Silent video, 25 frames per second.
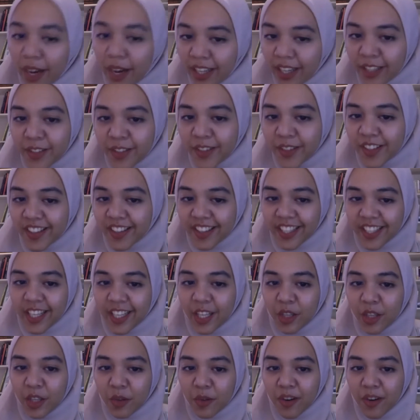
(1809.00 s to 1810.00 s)
do you
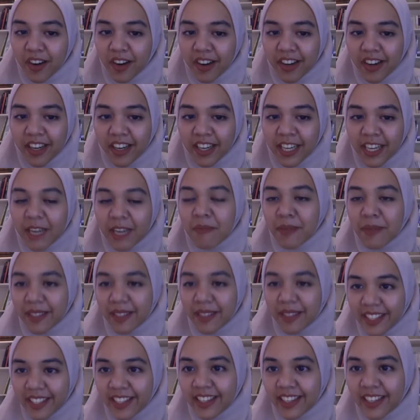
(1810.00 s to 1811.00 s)
think you are
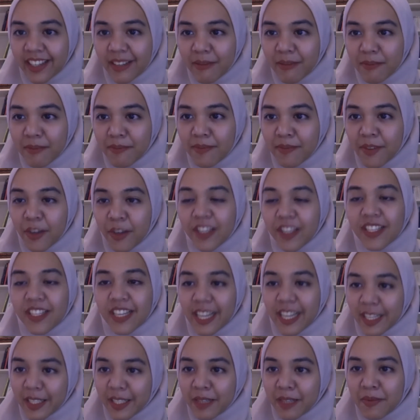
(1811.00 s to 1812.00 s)
admitted or
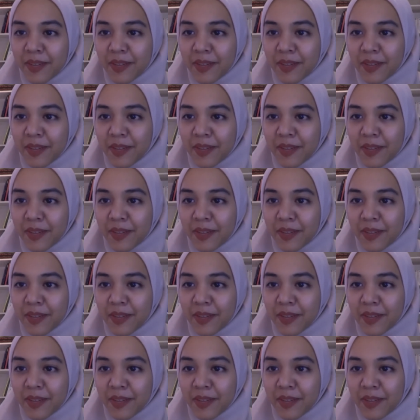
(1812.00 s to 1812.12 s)
selected by